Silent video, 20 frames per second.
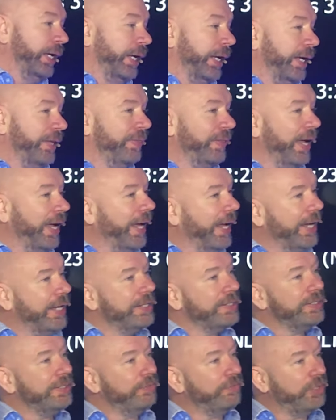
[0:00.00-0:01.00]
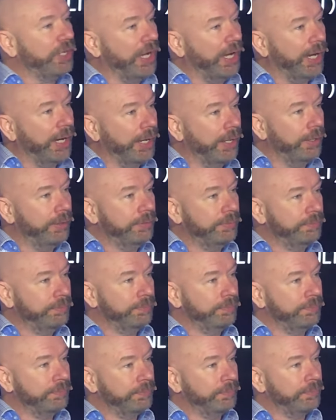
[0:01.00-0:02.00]
in the hands of God
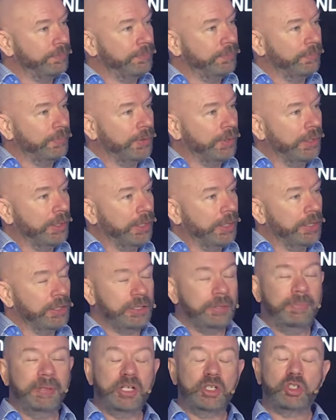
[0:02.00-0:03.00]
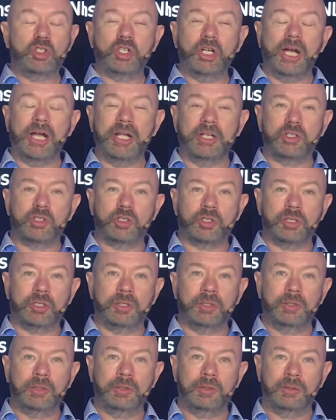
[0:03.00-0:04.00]
to be judged,
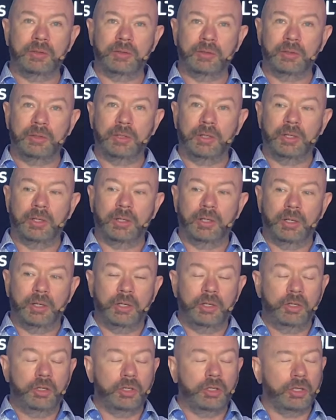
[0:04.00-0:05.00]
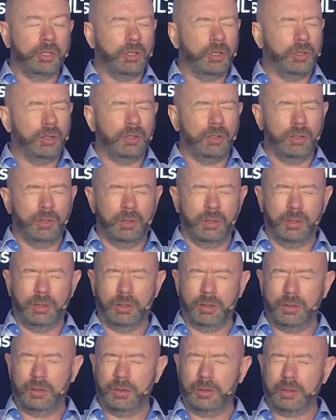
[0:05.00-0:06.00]
you're going to go,
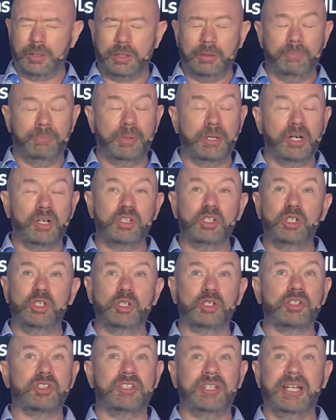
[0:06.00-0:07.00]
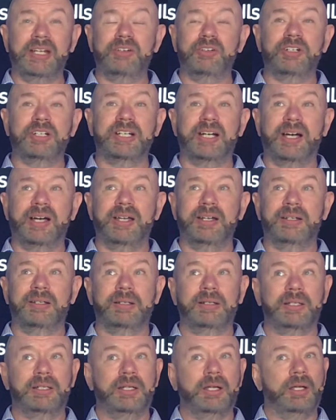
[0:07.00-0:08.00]
oh, compared to your standard, God,
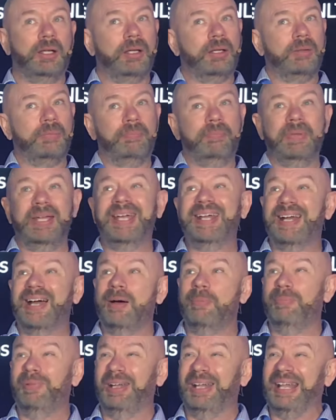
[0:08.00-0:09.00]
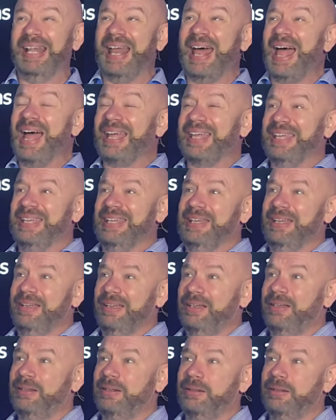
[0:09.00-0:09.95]
man, I'm lacking.